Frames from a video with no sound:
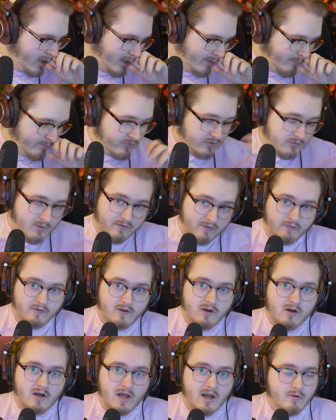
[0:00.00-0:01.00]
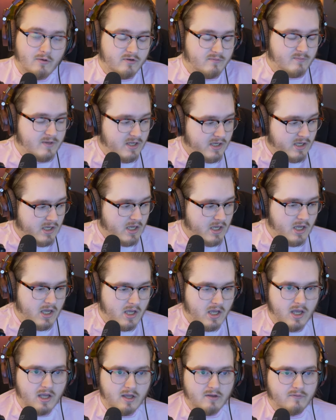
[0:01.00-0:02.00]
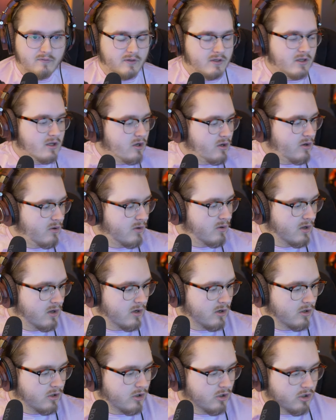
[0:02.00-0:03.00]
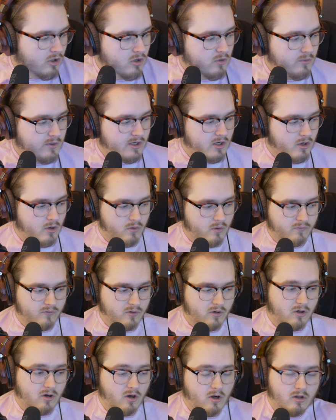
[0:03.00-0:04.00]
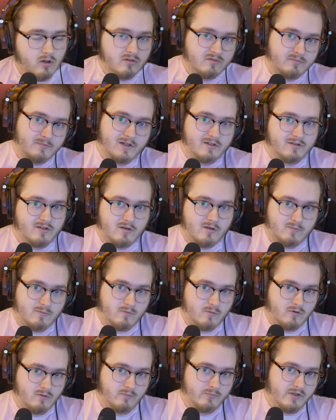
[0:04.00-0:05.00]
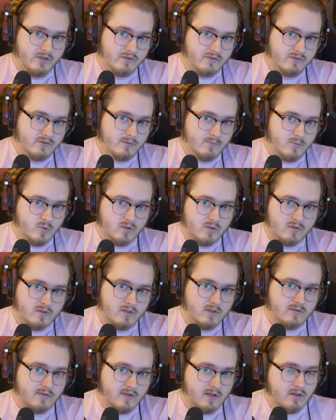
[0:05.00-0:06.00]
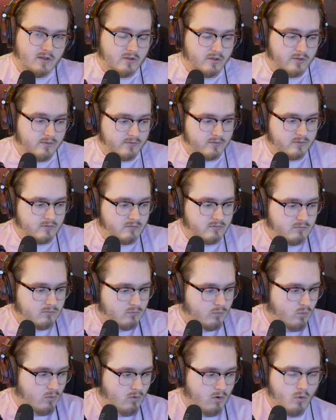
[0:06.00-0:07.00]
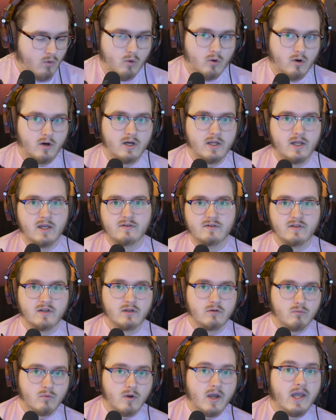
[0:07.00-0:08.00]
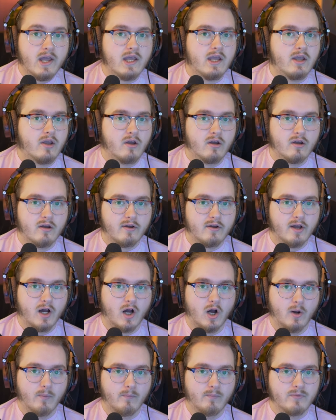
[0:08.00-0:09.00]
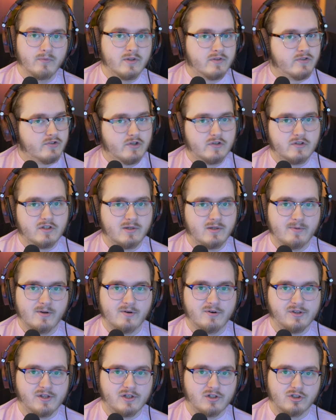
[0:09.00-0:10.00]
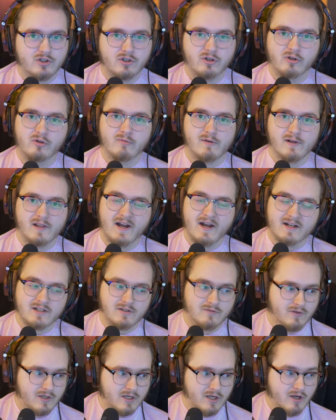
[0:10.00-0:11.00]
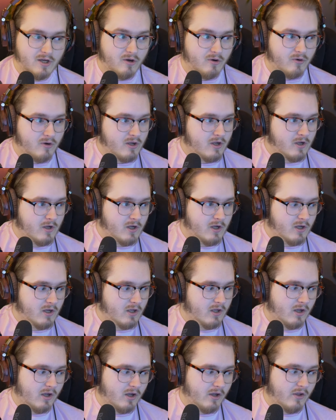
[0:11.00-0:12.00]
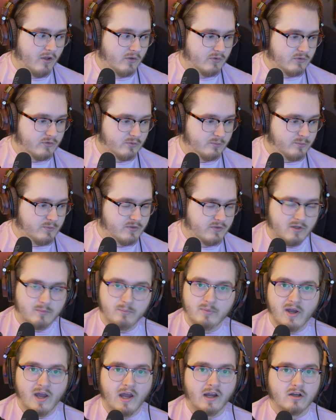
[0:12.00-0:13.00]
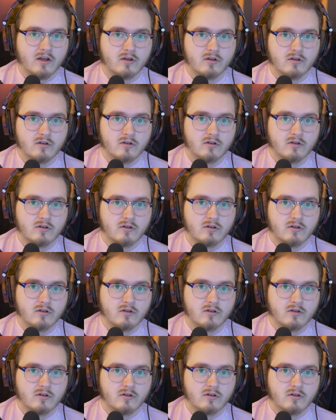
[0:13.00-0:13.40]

Um, so I figured I would make a video going over all of my Touch Portal buttons in a more detailed, oriented way. Um, it's just going to be a really chill, relaxed video. Uh, so sit back,